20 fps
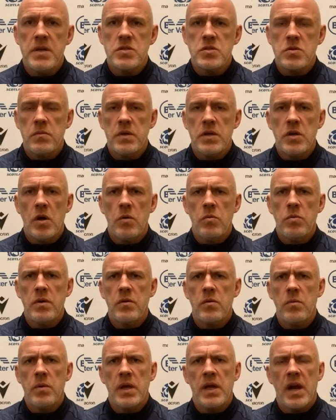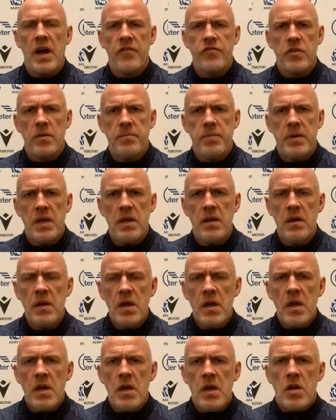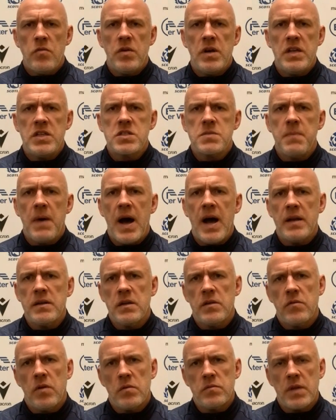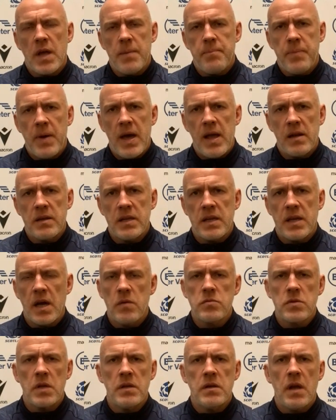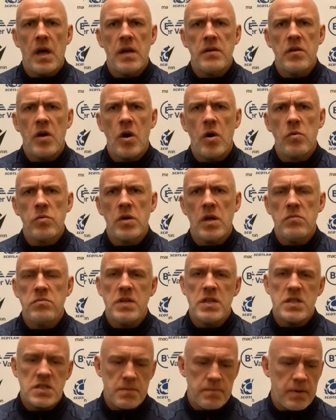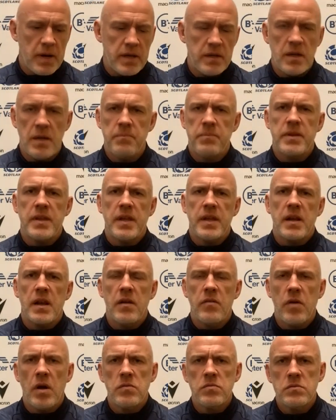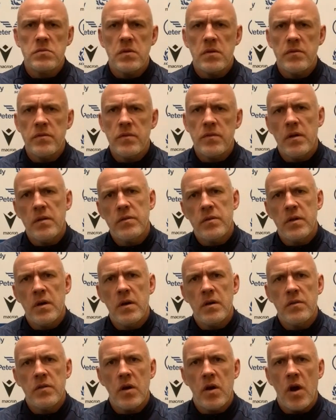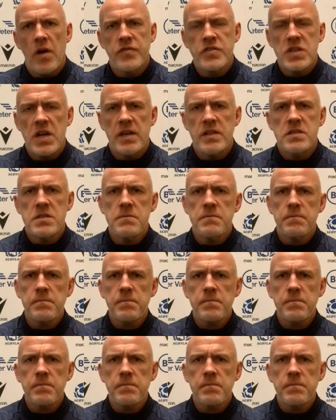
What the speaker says: So we know we're going to have to be really smart in around that penalty count and hold our discipline, in particular around the offsides.